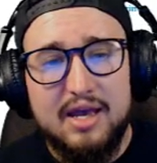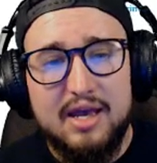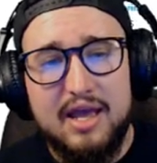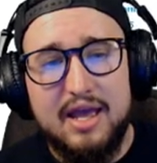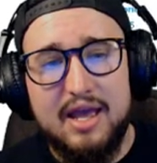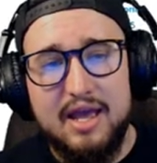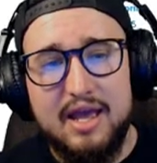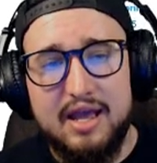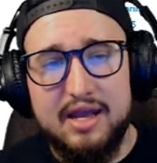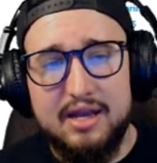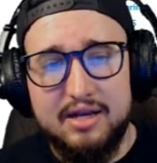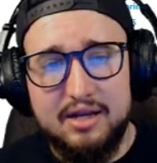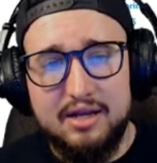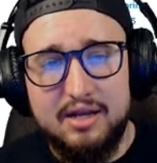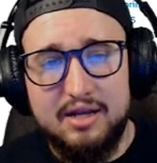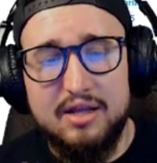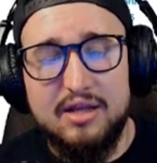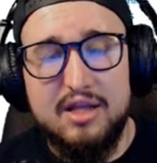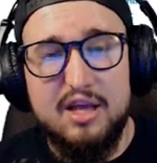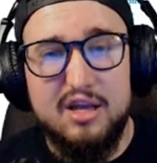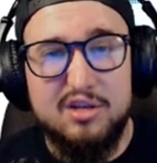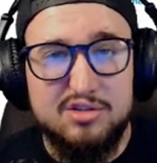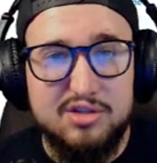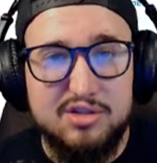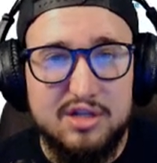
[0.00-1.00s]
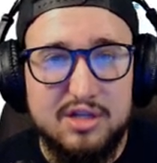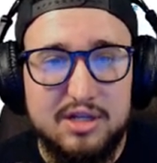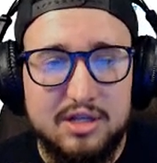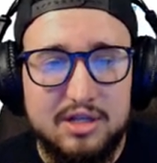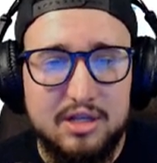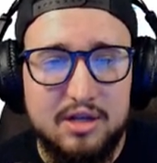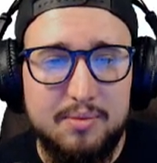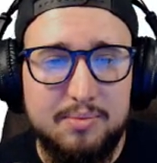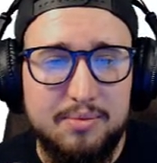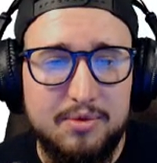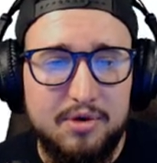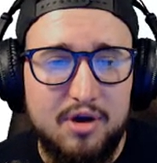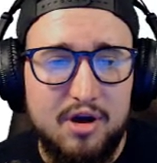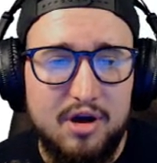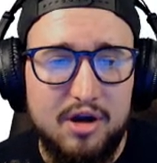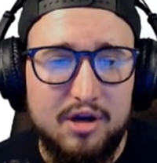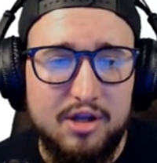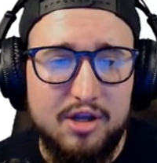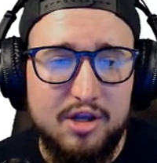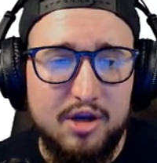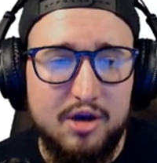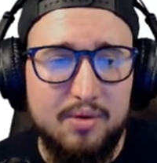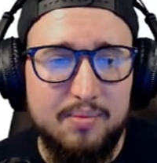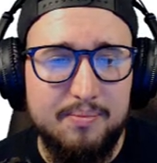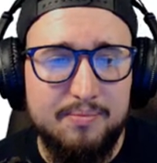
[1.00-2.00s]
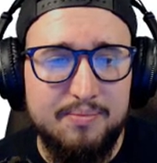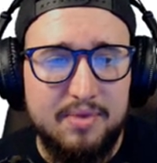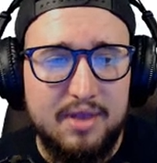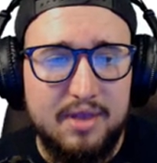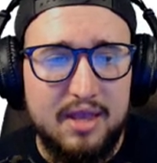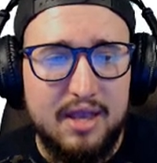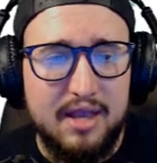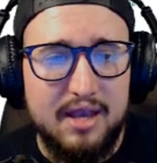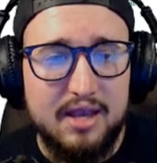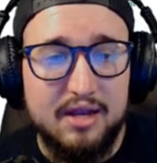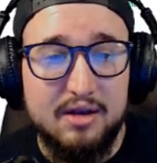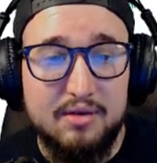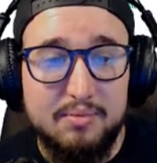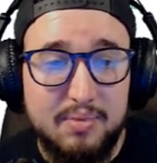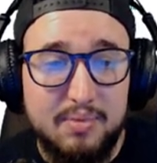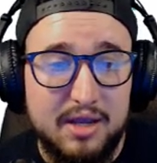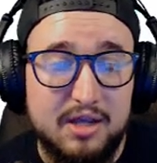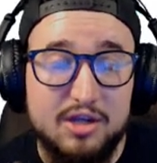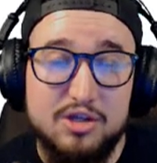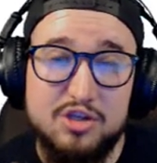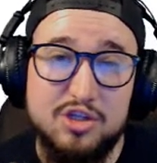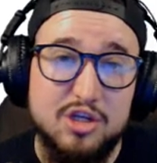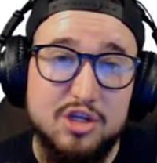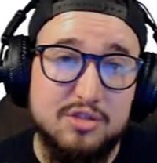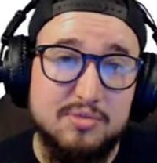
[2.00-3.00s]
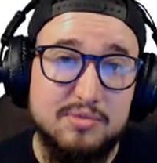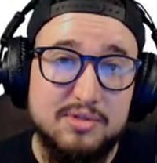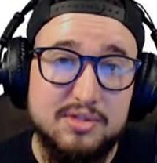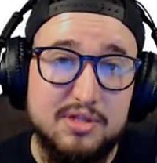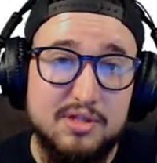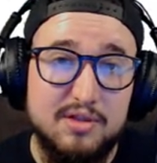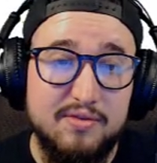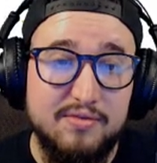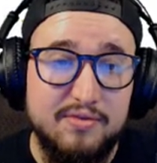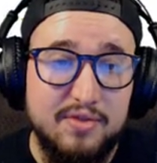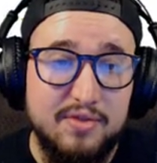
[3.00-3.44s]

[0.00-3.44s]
and it allows you to clean up your audio and make adjustments on the